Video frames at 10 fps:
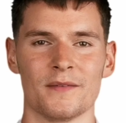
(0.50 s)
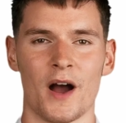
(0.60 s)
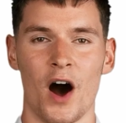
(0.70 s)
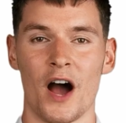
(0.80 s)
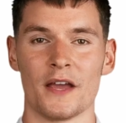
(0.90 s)

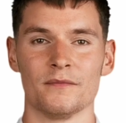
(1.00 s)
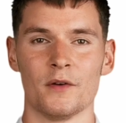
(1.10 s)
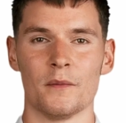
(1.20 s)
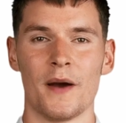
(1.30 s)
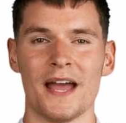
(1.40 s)
Hi,
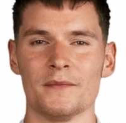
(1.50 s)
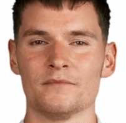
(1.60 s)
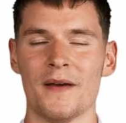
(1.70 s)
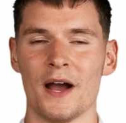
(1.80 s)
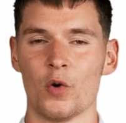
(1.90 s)
my name's
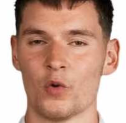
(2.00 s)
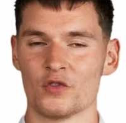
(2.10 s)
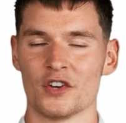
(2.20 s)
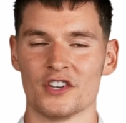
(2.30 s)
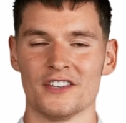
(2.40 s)
Matt
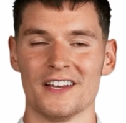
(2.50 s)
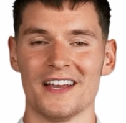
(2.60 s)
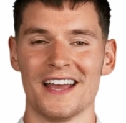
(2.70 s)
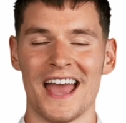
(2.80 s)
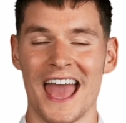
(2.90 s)
Aldridge.
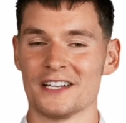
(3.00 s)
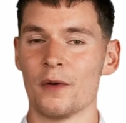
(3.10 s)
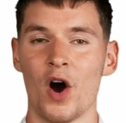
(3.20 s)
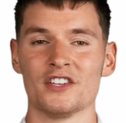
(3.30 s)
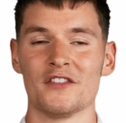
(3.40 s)
As
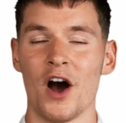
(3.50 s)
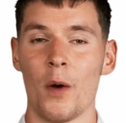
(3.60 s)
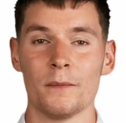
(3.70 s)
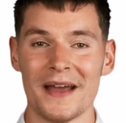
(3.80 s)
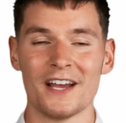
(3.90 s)
part of our
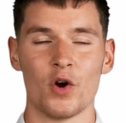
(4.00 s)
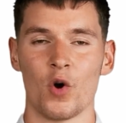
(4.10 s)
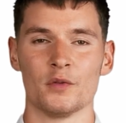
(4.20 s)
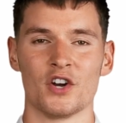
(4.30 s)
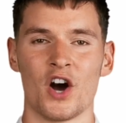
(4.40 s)
B
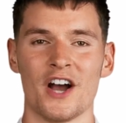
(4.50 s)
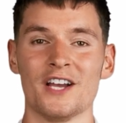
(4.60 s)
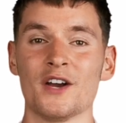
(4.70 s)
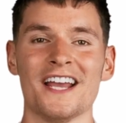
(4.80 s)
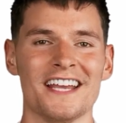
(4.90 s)
Corp journey
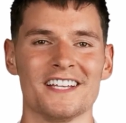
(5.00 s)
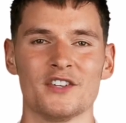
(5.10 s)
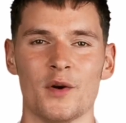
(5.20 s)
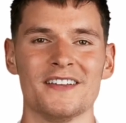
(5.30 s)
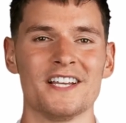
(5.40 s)
looking into
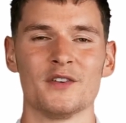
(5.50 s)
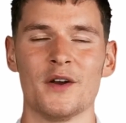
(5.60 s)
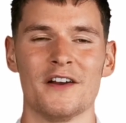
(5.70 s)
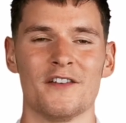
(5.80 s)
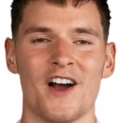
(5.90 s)

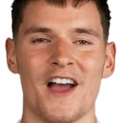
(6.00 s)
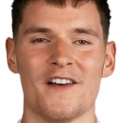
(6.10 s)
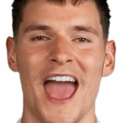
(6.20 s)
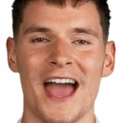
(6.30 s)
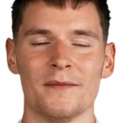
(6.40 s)
2025
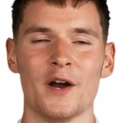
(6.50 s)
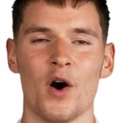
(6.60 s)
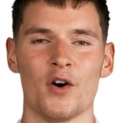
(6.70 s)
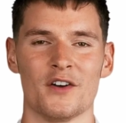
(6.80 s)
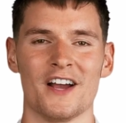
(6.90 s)
and
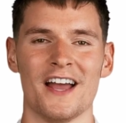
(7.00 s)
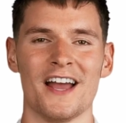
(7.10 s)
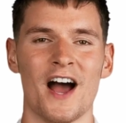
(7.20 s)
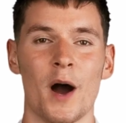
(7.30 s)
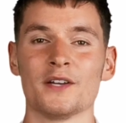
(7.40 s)
beyond,
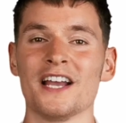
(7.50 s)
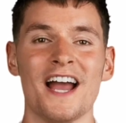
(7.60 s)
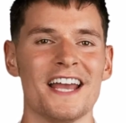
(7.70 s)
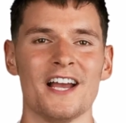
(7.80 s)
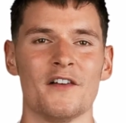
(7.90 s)
I was
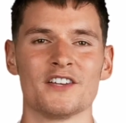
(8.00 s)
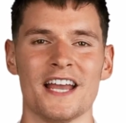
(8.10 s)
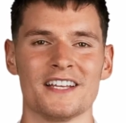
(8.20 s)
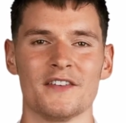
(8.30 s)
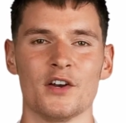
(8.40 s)
lucky enough to
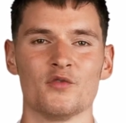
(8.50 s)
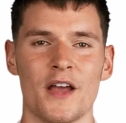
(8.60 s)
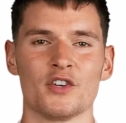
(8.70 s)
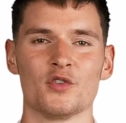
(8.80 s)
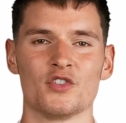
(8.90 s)
interview
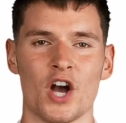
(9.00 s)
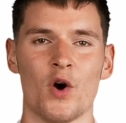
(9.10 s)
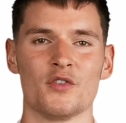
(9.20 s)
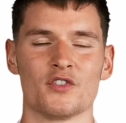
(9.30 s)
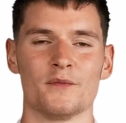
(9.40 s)
Rachel
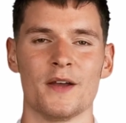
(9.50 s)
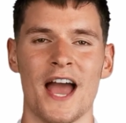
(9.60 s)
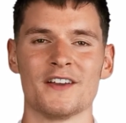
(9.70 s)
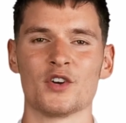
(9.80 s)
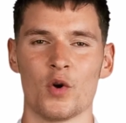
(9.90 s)
Jones from
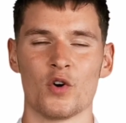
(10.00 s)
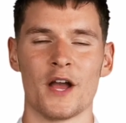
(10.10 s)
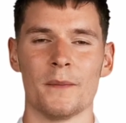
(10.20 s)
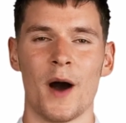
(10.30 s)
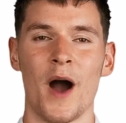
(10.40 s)
Cantori
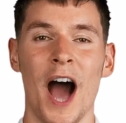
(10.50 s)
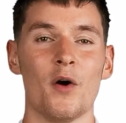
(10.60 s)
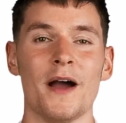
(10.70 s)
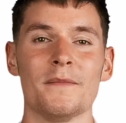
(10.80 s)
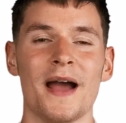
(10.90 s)
about how
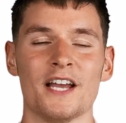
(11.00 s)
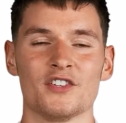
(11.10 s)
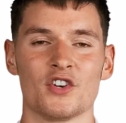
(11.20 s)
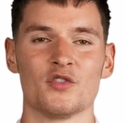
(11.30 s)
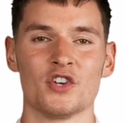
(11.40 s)
they managed
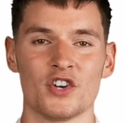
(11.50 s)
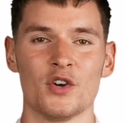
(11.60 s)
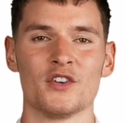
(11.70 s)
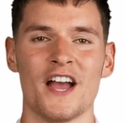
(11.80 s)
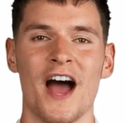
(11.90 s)
to
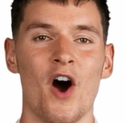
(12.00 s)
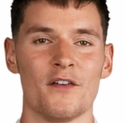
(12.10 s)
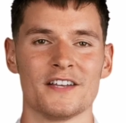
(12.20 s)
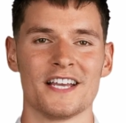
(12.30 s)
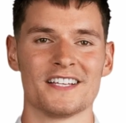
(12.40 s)
reduce their
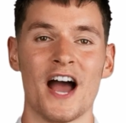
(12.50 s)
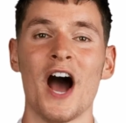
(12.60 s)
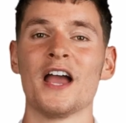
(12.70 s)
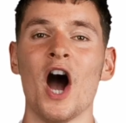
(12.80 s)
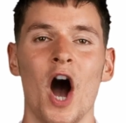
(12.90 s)
office's
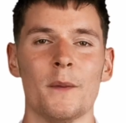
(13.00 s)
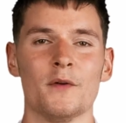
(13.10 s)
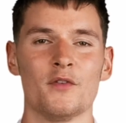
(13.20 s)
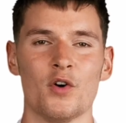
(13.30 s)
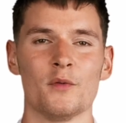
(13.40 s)
carbon
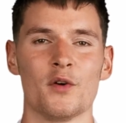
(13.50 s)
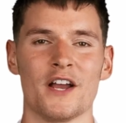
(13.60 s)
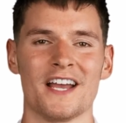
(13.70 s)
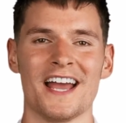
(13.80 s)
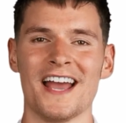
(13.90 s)

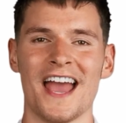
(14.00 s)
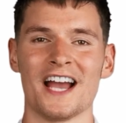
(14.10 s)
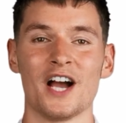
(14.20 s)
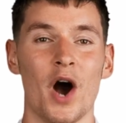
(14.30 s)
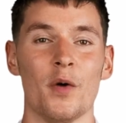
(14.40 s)
footprint and
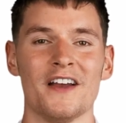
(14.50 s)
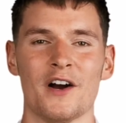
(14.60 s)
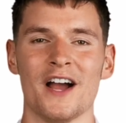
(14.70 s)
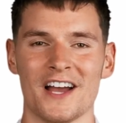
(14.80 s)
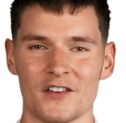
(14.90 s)
lower their
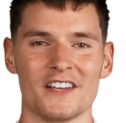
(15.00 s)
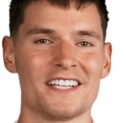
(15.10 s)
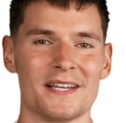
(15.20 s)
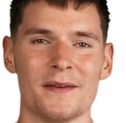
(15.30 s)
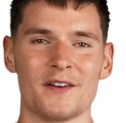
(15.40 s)

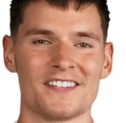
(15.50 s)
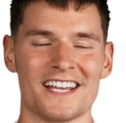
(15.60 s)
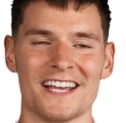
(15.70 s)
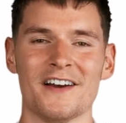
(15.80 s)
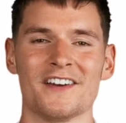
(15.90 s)
electricity bills
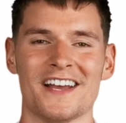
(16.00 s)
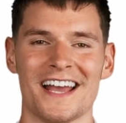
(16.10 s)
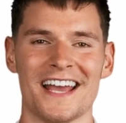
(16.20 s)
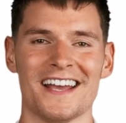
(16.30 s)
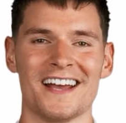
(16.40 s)

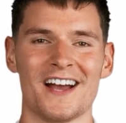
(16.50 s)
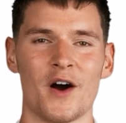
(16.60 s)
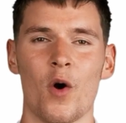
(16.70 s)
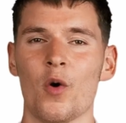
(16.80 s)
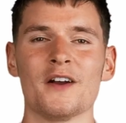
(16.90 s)
significantly,
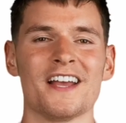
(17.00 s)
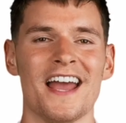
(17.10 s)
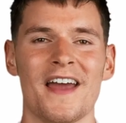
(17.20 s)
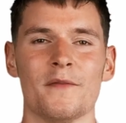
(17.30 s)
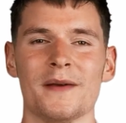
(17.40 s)
all with a
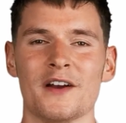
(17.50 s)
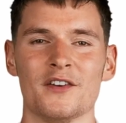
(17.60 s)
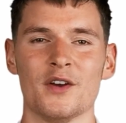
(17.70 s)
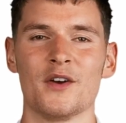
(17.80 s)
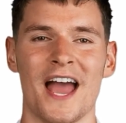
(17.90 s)
clever bit of
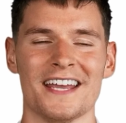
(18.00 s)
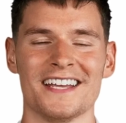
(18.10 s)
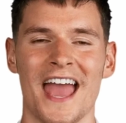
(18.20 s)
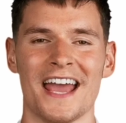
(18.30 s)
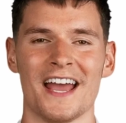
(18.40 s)
UK
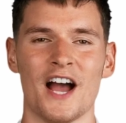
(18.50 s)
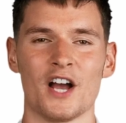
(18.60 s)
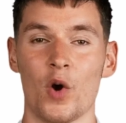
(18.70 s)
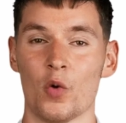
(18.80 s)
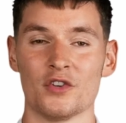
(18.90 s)
tech
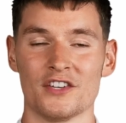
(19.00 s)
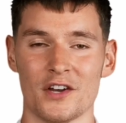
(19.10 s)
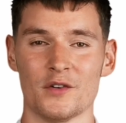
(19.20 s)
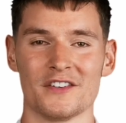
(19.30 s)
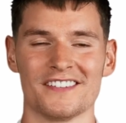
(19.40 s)
called
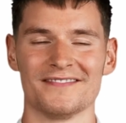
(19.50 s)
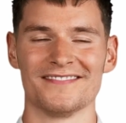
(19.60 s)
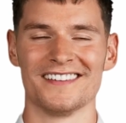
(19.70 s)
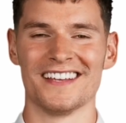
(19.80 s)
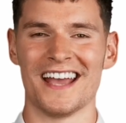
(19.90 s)
ZEUS.
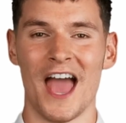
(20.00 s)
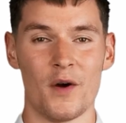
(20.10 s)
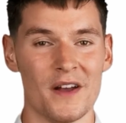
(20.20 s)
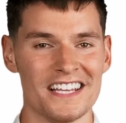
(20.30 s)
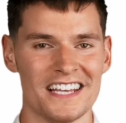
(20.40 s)
I
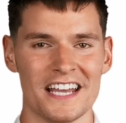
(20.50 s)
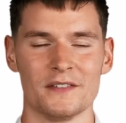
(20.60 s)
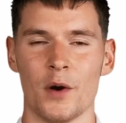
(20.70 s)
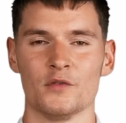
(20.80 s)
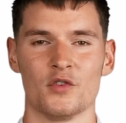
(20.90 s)
recently
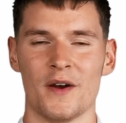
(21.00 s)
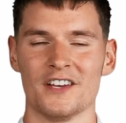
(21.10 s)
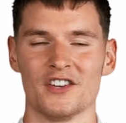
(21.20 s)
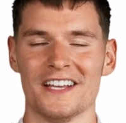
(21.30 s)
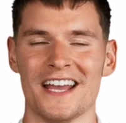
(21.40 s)
spoke to
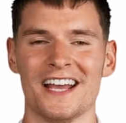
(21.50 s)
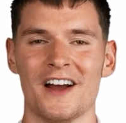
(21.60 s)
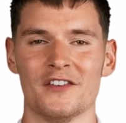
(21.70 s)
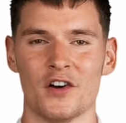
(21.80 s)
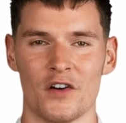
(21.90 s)
Rachel in their
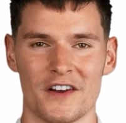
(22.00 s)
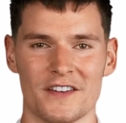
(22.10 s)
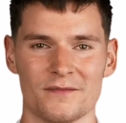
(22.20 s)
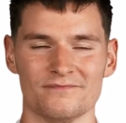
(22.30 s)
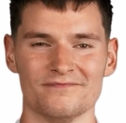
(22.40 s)
London office.